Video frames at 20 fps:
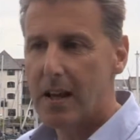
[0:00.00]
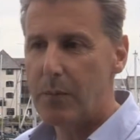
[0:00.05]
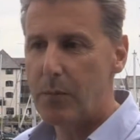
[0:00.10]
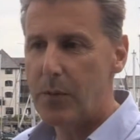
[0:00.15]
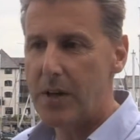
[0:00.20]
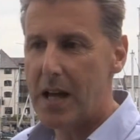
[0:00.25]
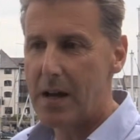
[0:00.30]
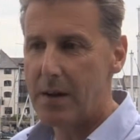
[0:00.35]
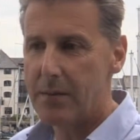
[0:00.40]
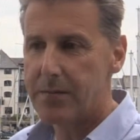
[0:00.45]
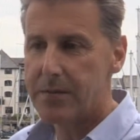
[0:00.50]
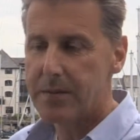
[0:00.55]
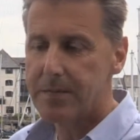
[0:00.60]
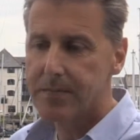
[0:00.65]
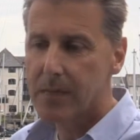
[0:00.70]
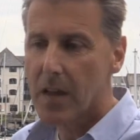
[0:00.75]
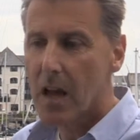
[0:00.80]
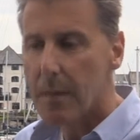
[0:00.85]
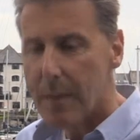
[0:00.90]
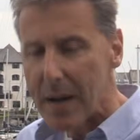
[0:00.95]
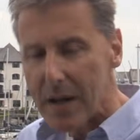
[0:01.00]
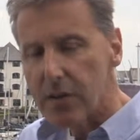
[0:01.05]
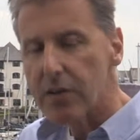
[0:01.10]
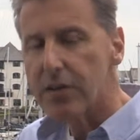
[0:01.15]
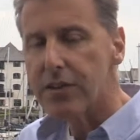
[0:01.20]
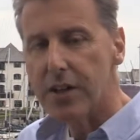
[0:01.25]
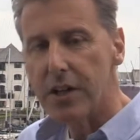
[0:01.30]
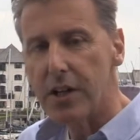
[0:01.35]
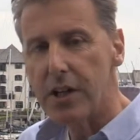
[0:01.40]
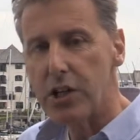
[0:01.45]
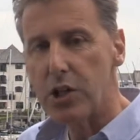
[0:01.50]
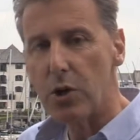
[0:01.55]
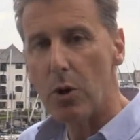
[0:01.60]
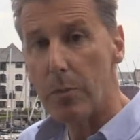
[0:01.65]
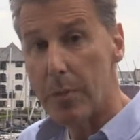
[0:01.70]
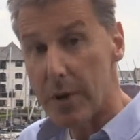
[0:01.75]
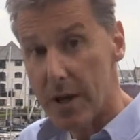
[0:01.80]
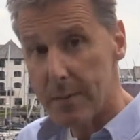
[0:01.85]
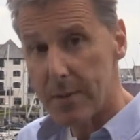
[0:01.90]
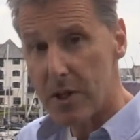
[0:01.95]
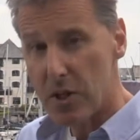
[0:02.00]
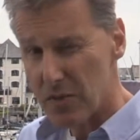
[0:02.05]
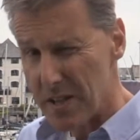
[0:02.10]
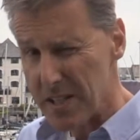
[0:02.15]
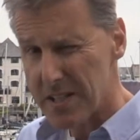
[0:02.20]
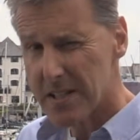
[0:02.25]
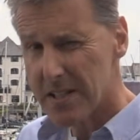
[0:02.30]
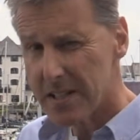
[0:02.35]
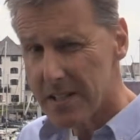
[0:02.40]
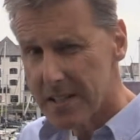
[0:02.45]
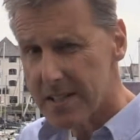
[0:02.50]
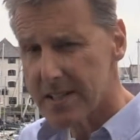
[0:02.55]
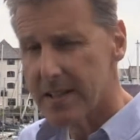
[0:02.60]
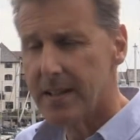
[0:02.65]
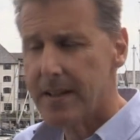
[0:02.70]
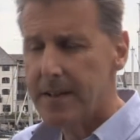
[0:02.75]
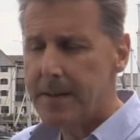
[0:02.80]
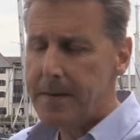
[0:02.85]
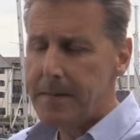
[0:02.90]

We have about a third who are permanent residents,